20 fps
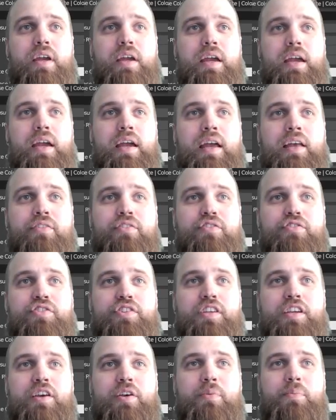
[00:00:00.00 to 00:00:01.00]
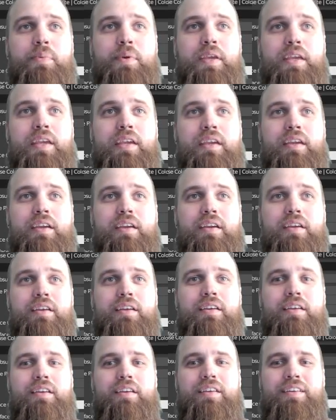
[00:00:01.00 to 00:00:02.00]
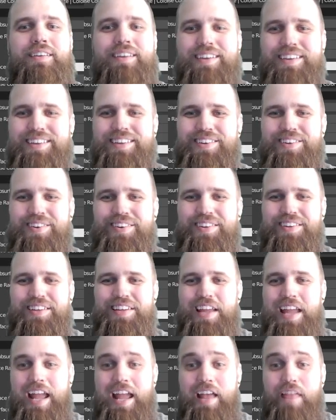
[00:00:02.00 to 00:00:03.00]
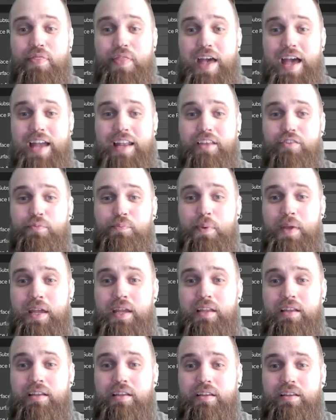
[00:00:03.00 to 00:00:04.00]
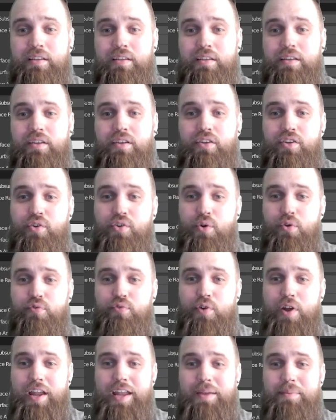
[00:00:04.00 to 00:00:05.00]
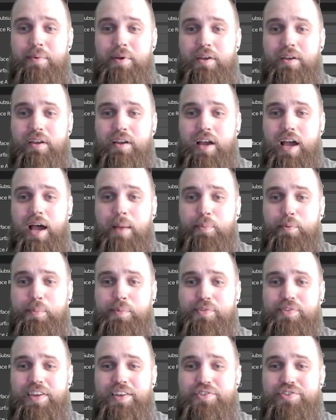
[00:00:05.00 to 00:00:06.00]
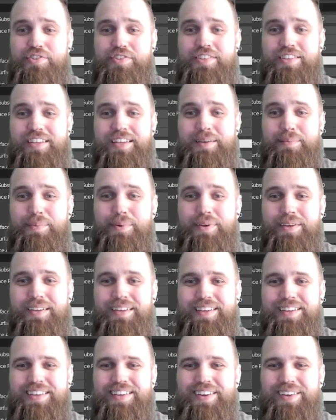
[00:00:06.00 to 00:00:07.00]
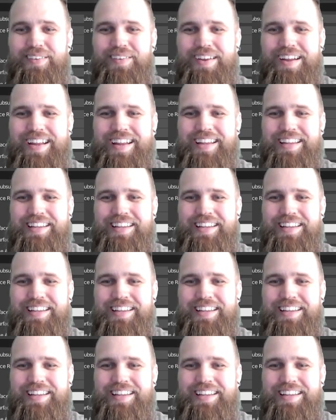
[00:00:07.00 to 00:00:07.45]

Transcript: as a GLB. And that has been your frame optimization tip. All right.